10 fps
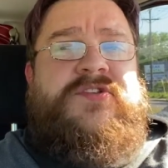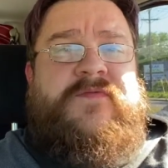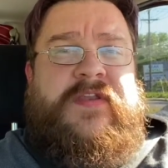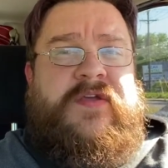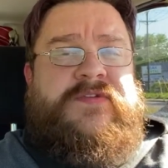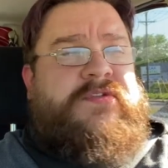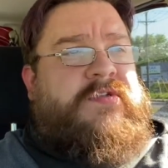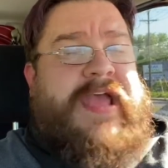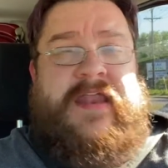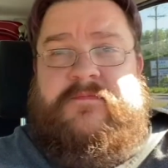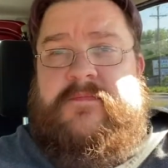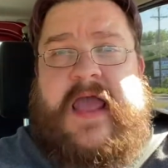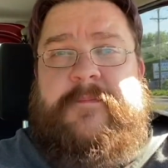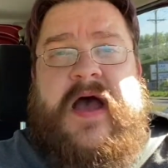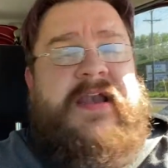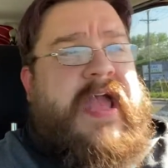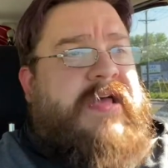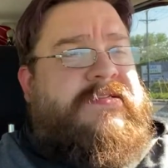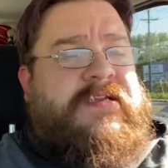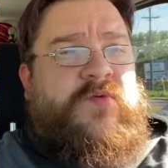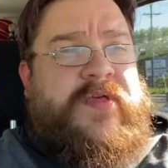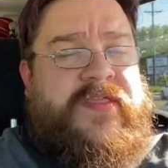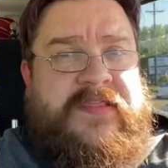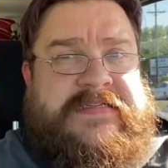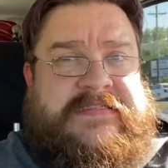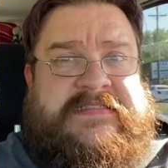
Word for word: YouTube videos and, and podcasting with